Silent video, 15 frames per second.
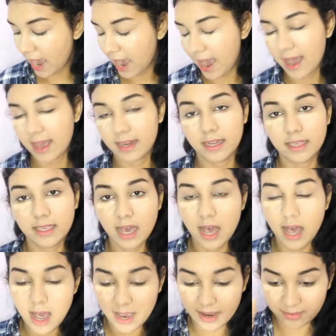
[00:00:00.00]
And
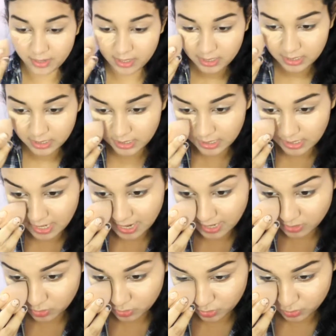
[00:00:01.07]
yeah, I really
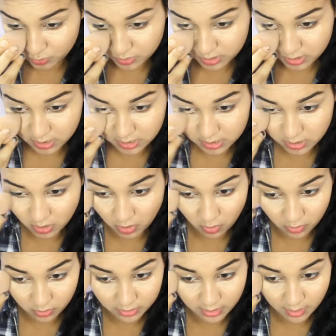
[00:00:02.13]
like to use this
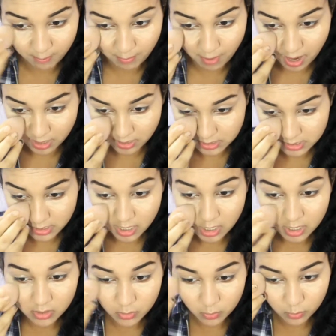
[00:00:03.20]
on the parts
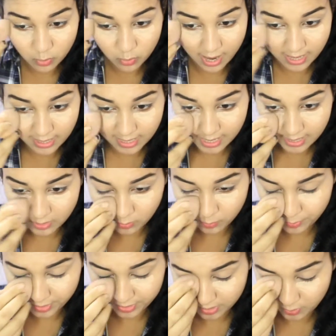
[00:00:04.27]
to highlight
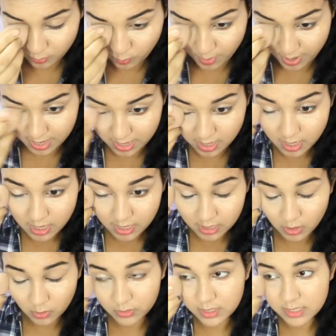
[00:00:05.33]
pretty well.
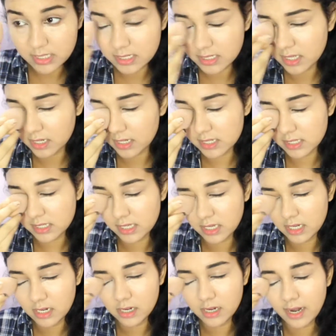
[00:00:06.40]
Now this is the
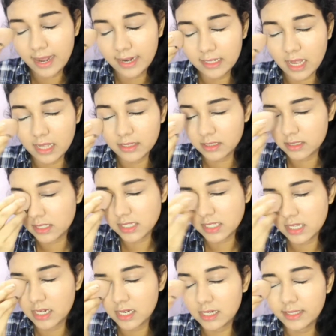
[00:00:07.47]
concealer, and the other
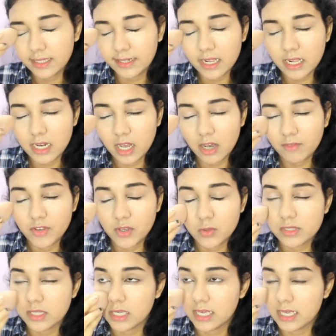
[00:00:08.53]
concealer that I love
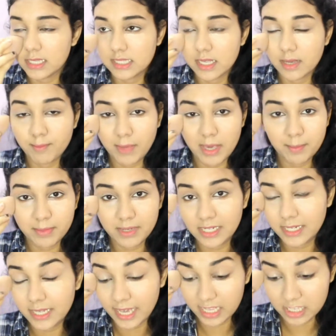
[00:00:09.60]
using is the
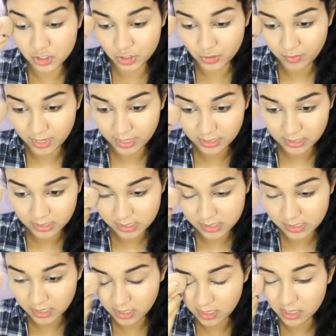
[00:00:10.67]
Maybelline Age Rewind
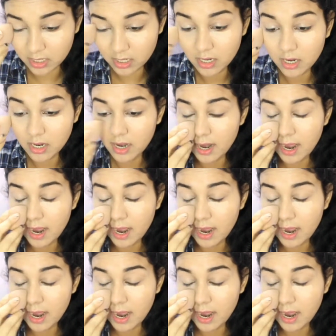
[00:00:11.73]
concealer,